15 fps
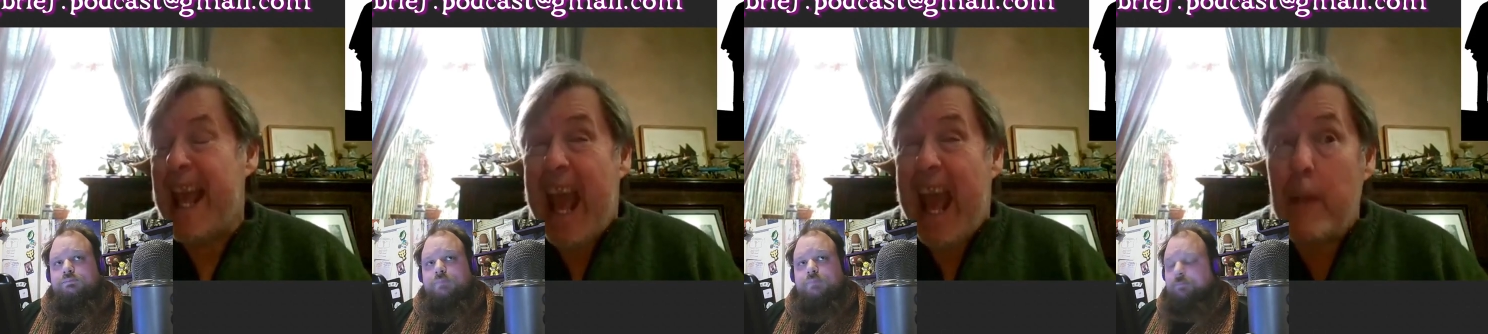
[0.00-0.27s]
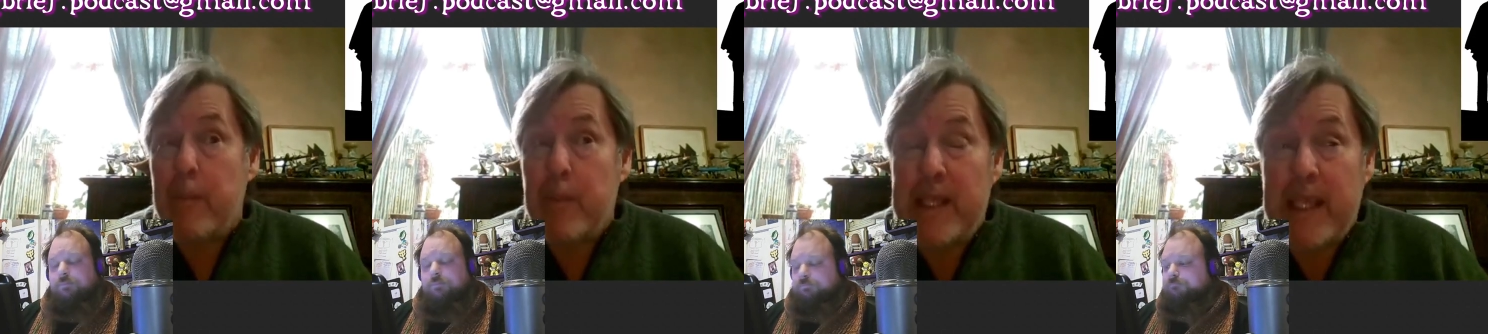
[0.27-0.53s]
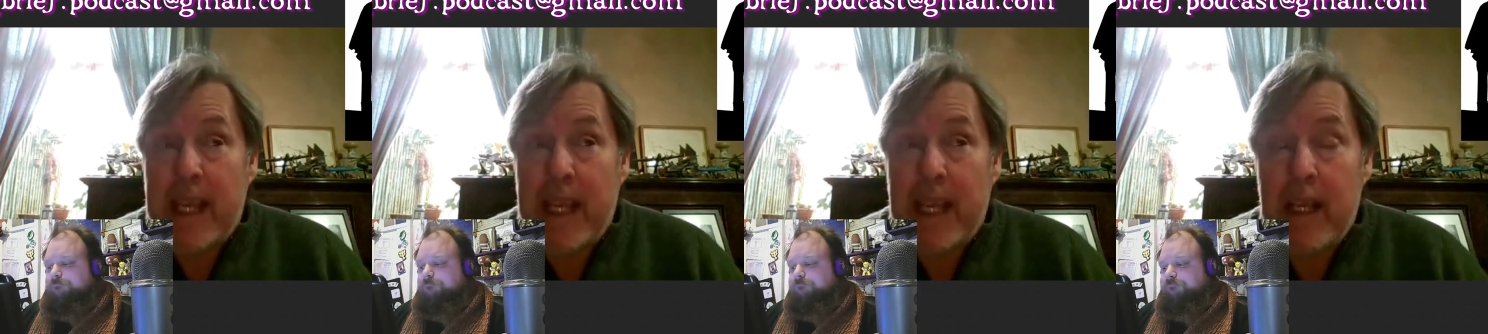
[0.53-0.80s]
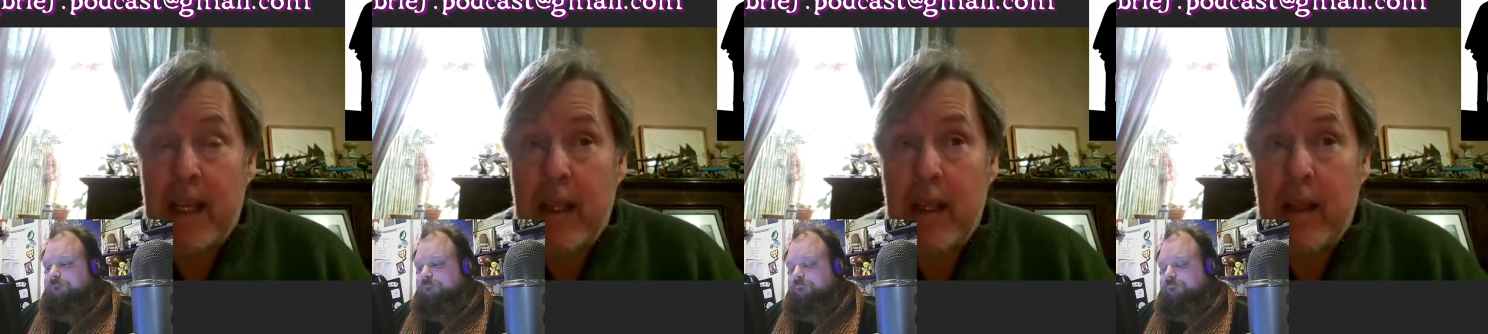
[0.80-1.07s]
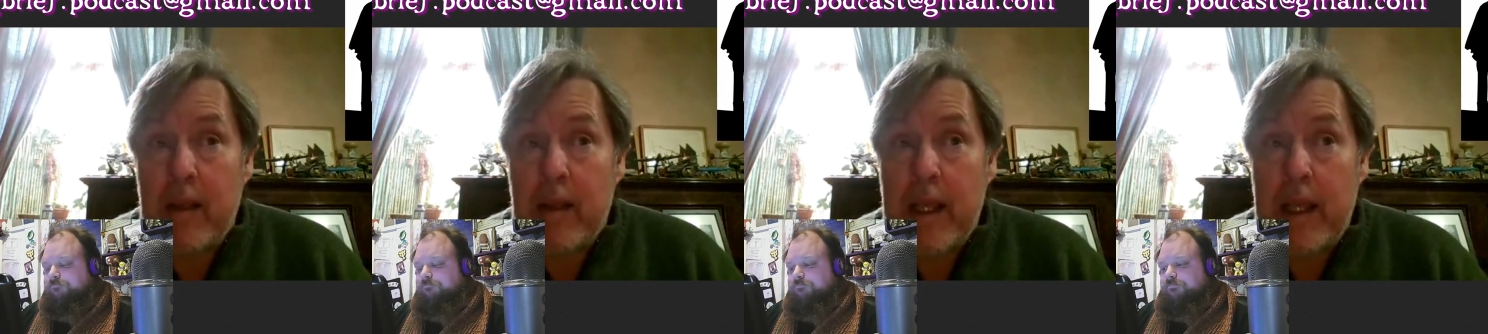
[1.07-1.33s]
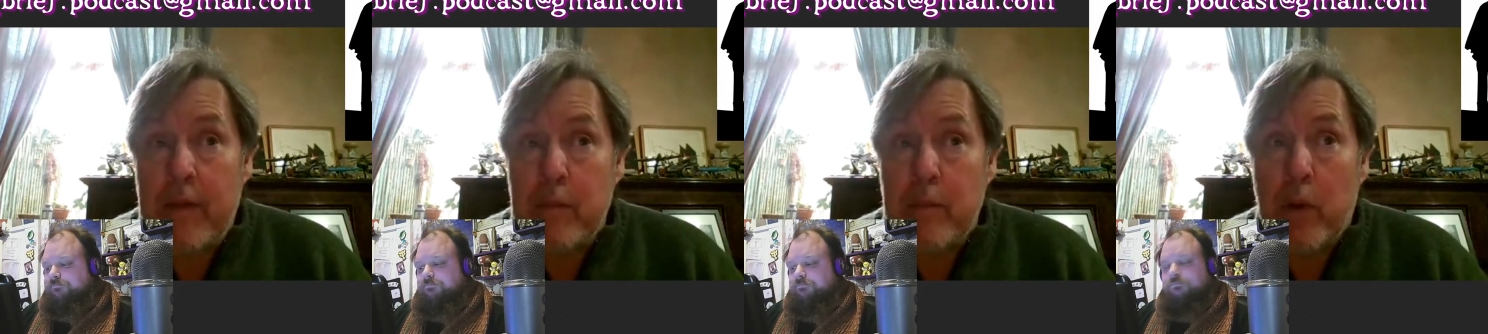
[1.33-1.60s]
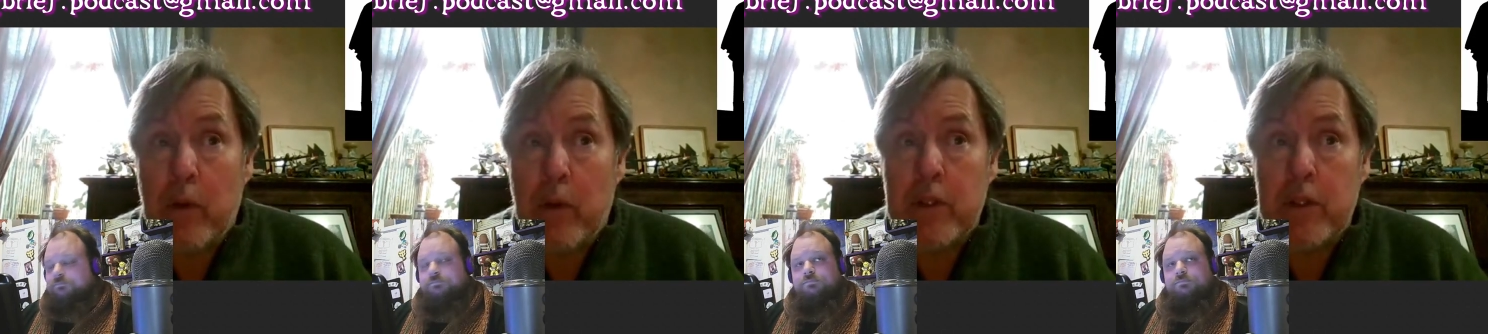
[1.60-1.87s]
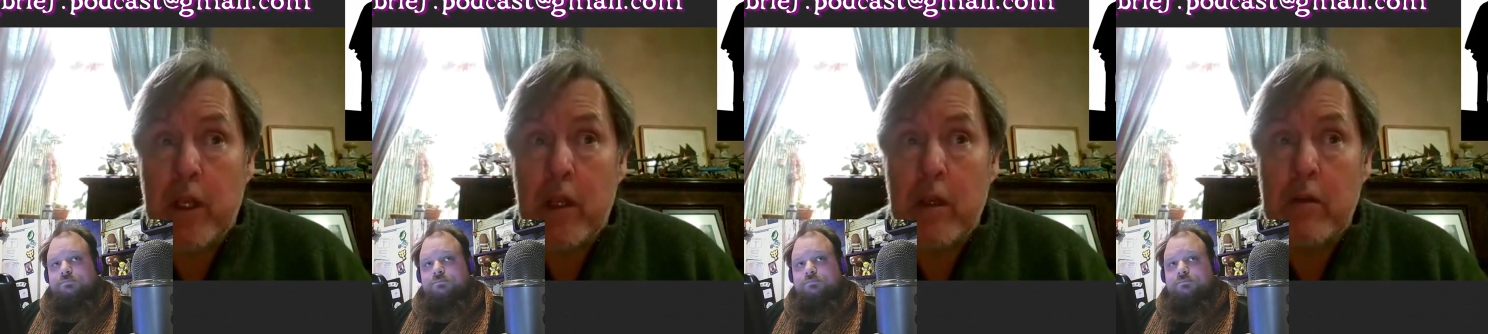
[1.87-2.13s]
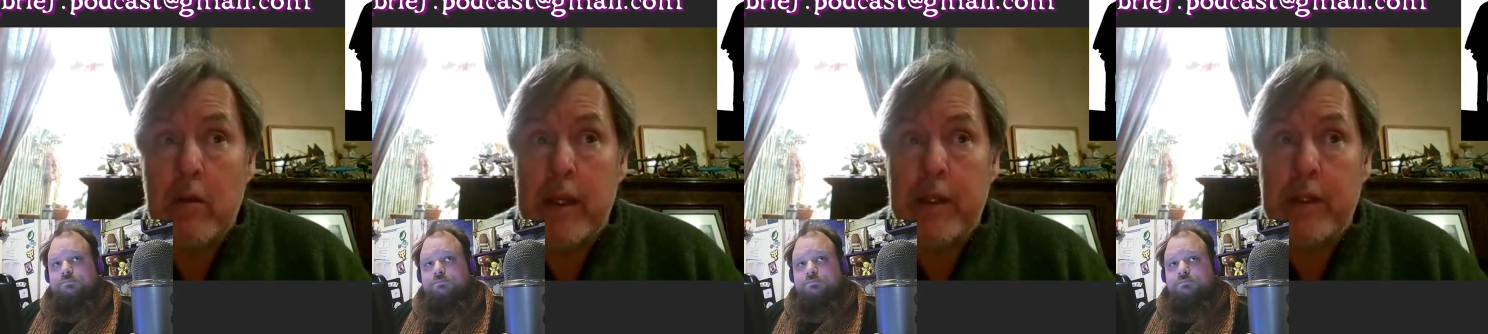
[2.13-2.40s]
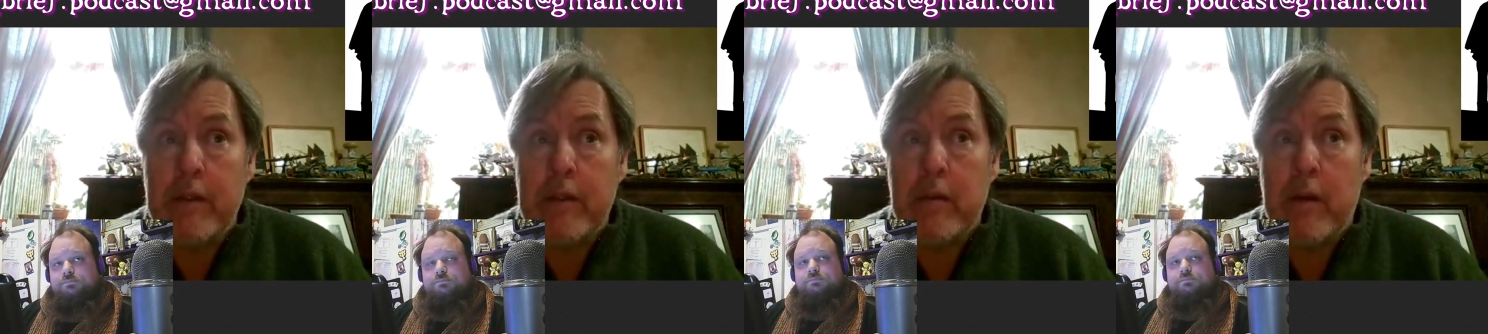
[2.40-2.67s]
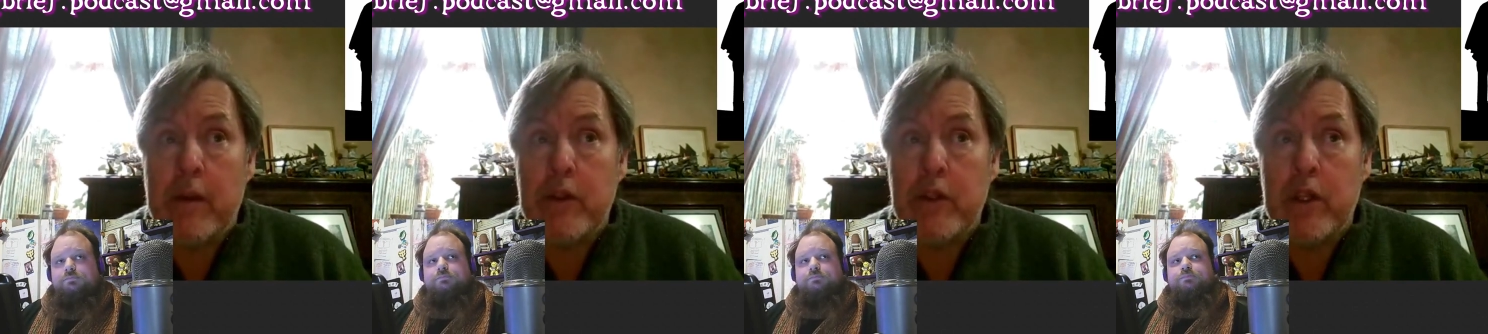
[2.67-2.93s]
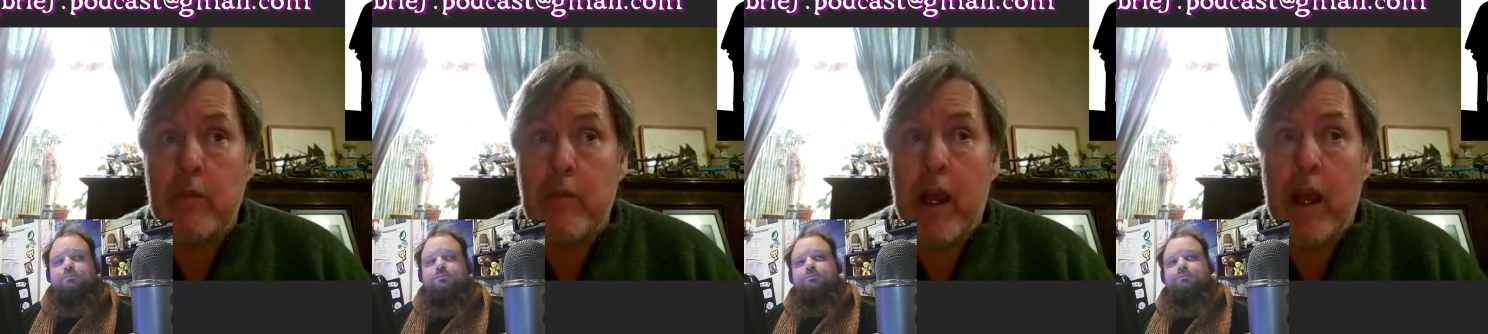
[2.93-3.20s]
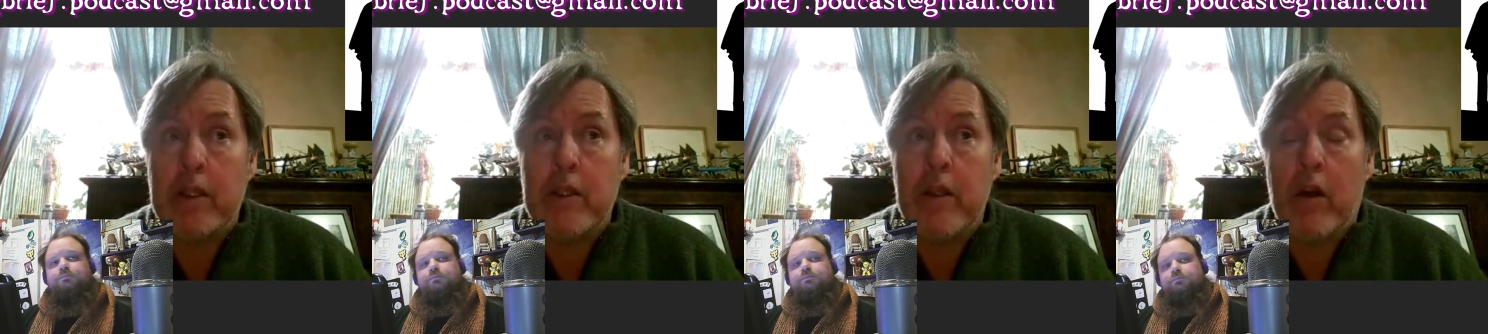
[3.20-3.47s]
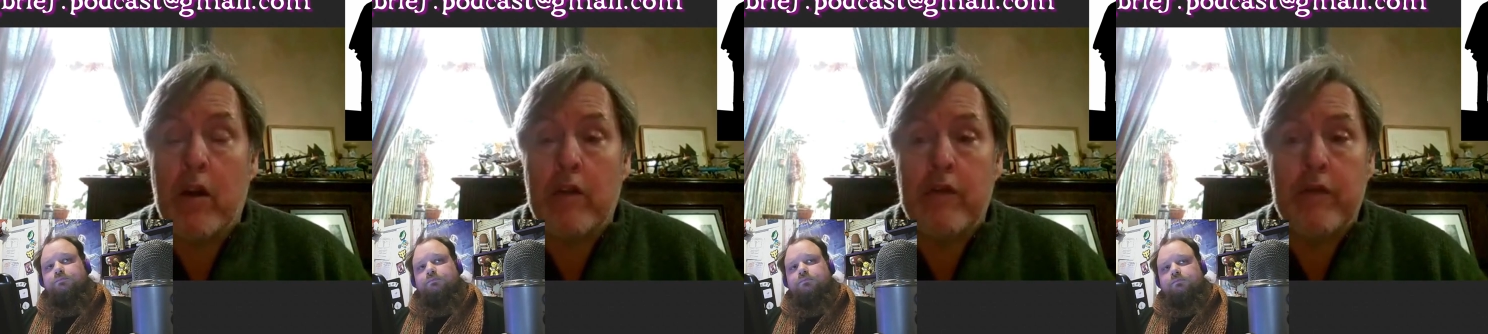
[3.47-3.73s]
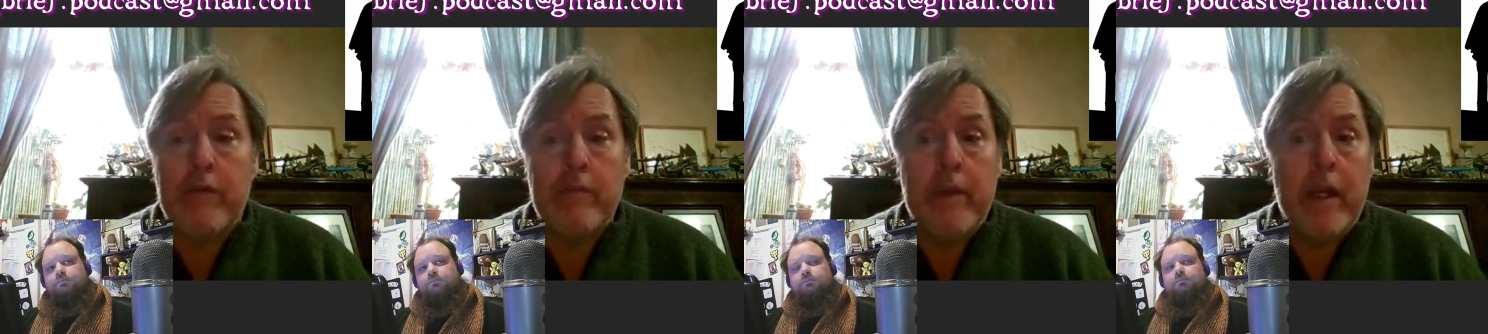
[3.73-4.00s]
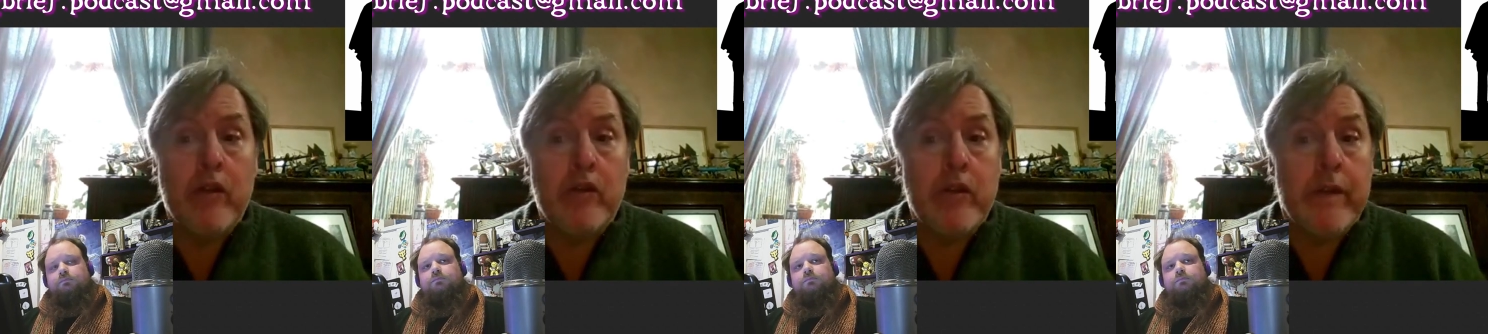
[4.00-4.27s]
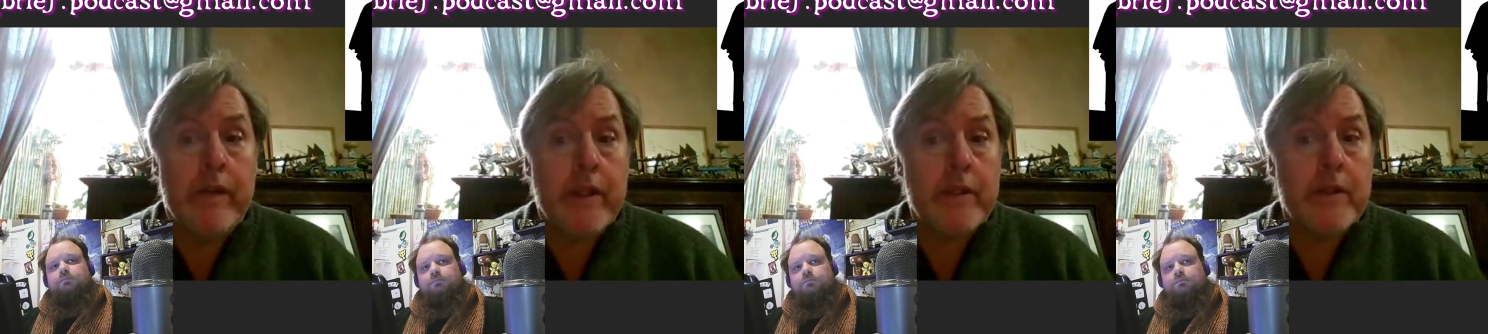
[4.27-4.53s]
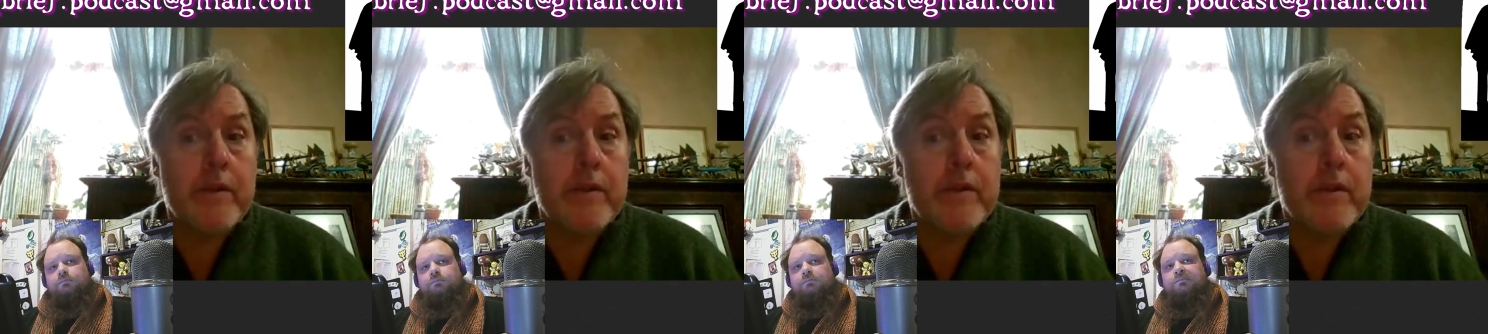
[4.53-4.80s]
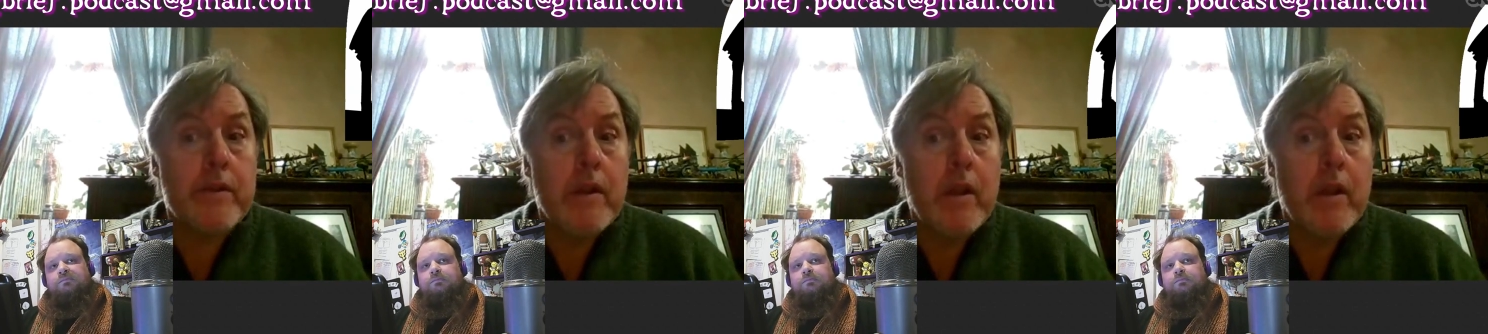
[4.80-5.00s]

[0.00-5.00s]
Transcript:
Speaker 1: yeah. and particular, even more so, issues around shipwrecks of military vessels.